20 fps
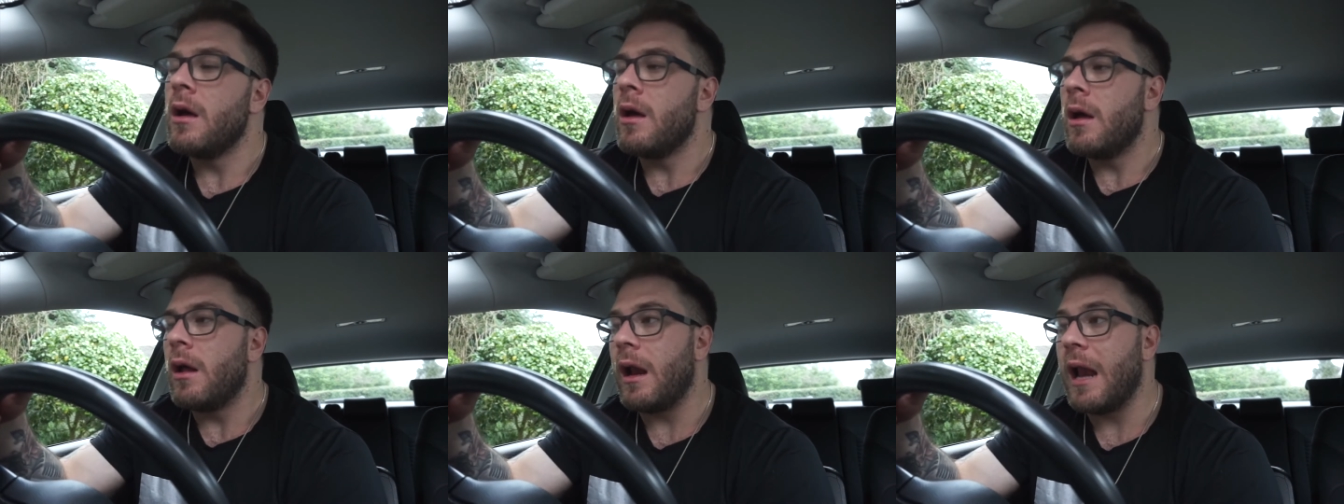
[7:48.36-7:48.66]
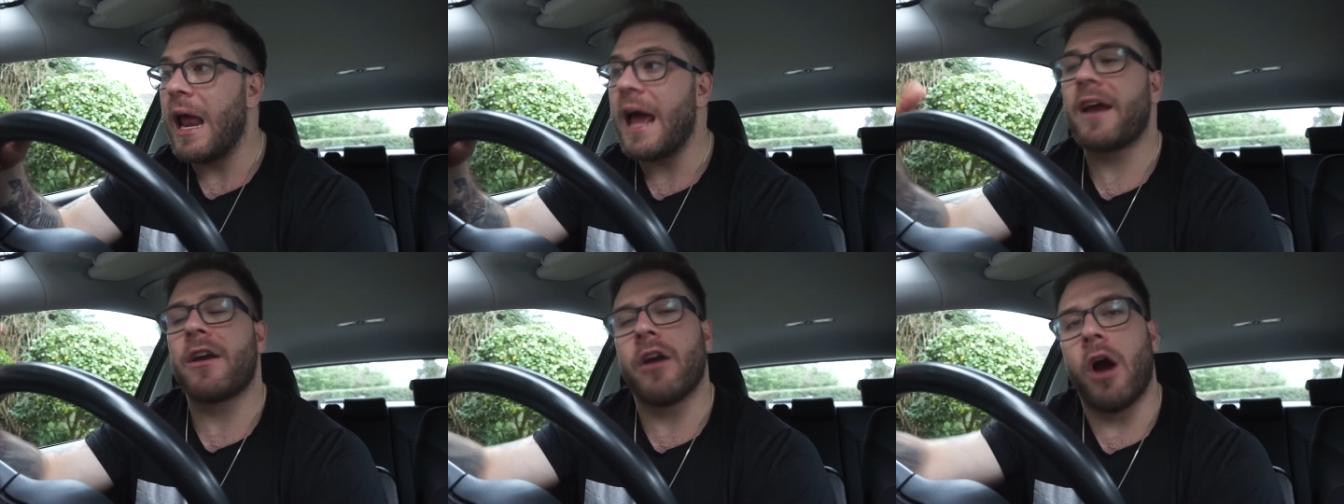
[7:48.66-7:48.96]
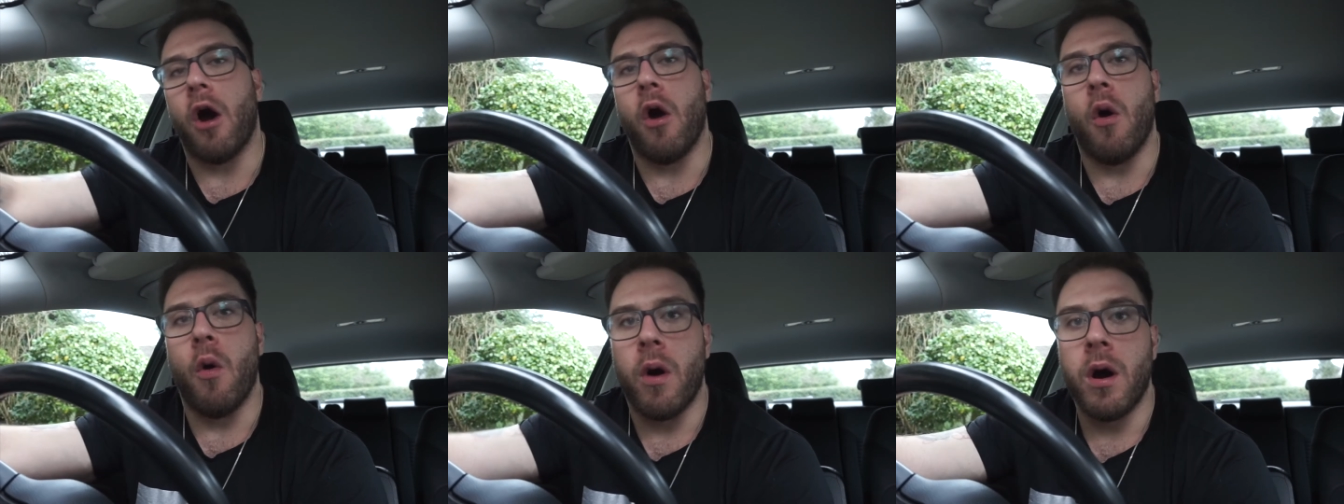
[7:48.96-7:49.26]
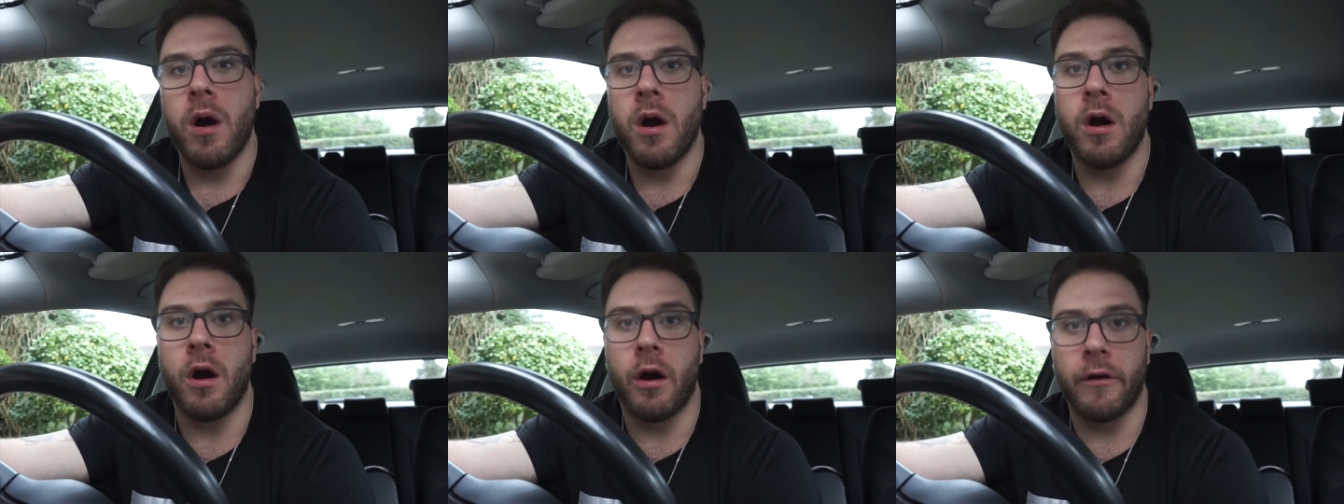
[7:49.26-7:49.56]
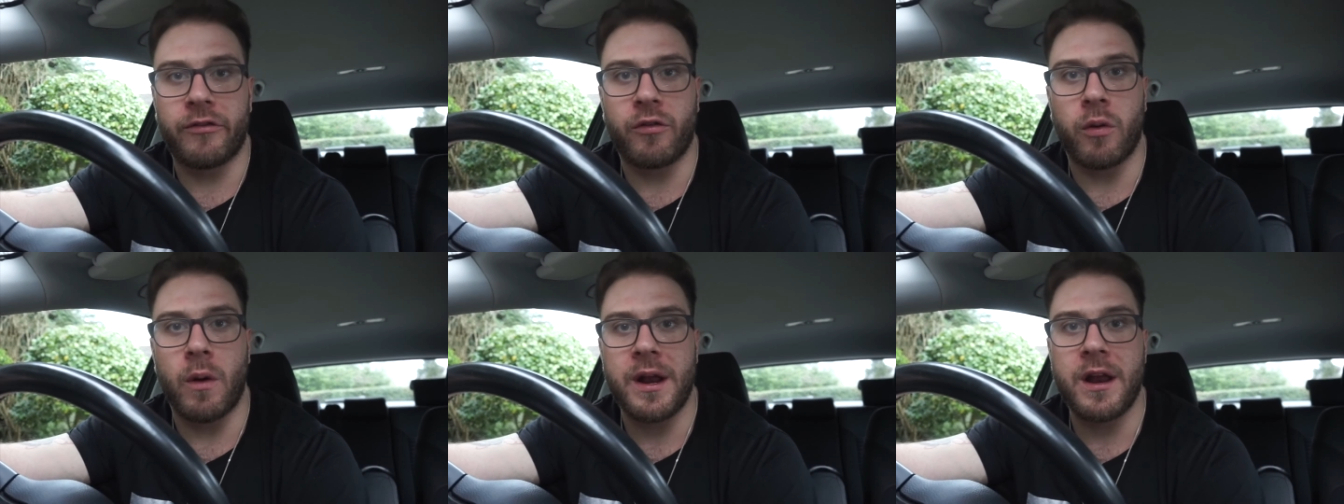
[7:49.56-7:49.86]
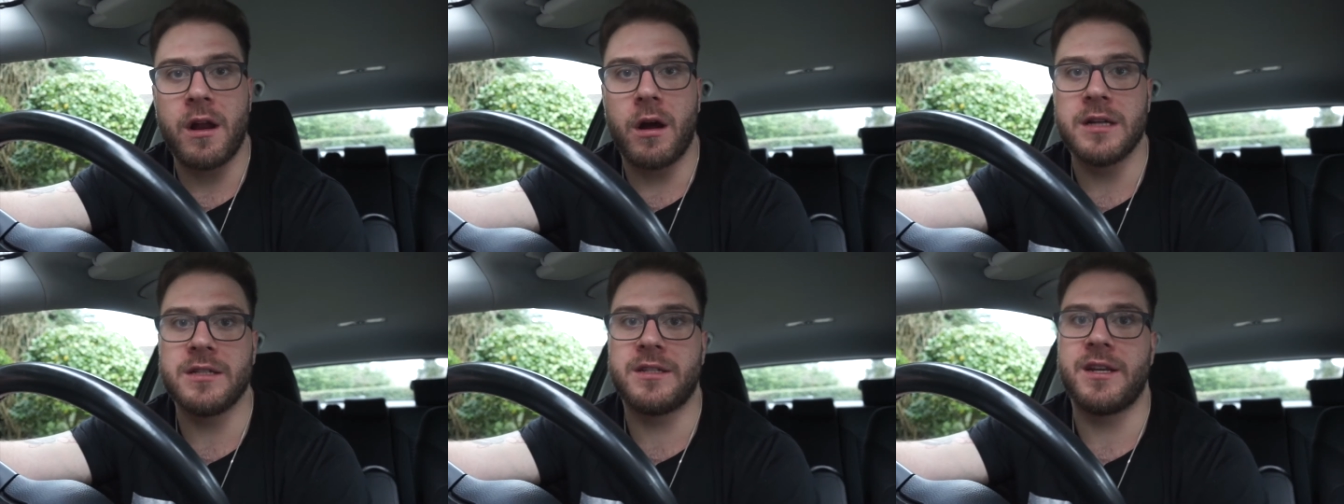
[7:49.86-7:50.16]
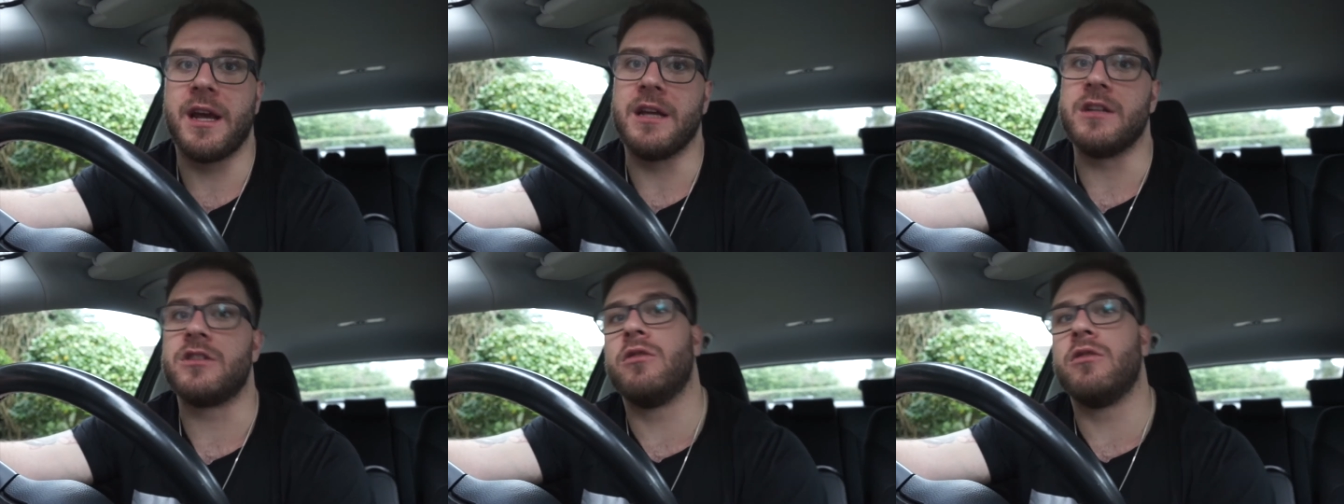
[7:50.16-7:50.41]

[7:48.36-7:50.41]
Let go of 2019.